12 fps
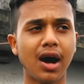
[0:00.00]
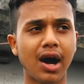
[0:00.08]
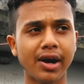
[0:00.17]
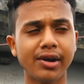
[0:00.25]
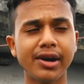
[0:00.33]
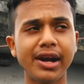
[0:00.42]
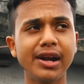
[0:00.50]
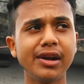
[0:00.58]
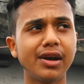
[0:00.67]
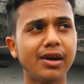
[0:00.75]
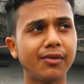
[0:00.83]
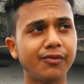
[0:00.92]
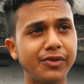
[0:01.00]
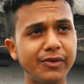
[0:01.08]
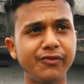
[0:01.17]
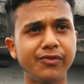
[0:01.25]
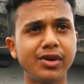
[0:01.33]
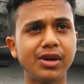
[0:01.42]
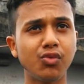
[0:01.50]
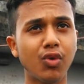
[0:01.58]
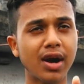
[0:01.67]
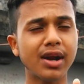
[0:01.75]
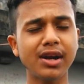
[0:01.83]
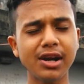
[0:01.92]

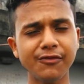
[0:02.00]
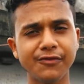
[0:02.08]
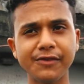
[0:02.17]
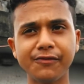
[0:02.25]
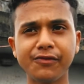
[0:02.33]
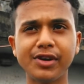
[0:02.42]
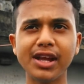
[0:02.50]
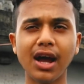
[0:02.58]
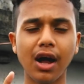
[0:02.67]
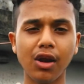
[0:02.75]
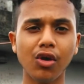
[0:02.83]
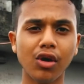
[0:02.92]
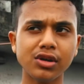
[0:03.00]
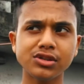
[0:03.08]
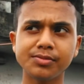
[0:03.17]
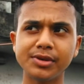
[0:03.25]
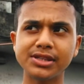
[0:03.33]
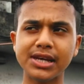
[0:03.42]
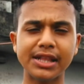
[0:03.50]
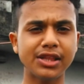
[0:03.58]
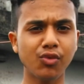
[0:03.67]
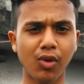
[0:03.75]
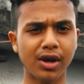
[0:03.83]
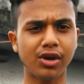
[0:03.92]
150 unlocks means I
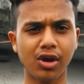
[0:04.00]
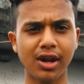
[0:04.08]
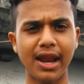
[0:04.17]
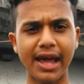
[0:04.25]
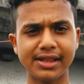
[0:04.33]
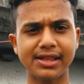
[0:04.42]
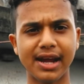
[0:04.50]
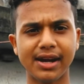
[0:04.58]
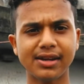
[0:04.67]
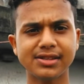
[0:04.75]
think $1 like that.